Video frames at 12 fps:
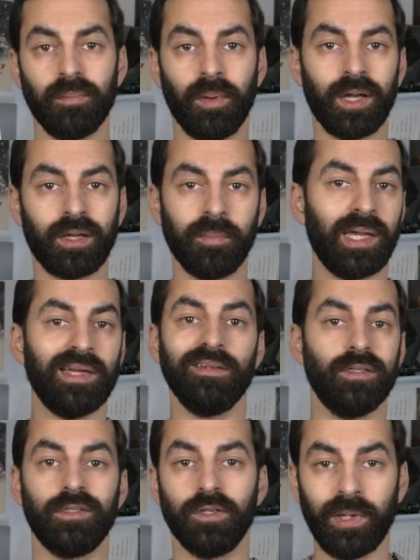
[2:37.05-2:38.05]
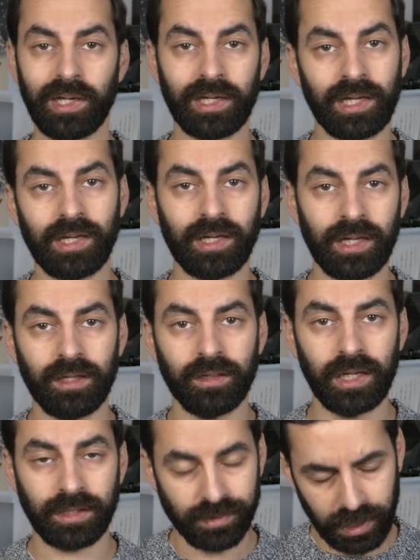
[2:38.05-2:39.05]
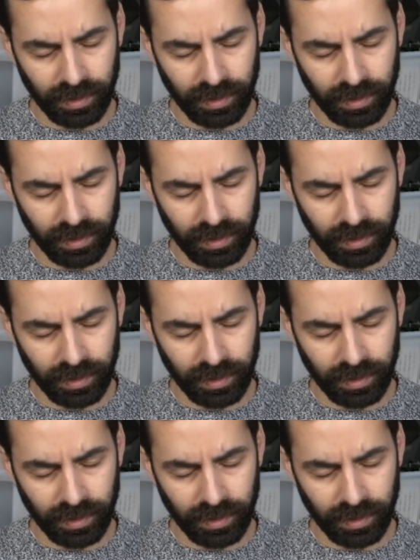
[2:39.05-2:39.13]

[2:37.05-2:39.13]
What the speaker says: up like me and doing kinky things.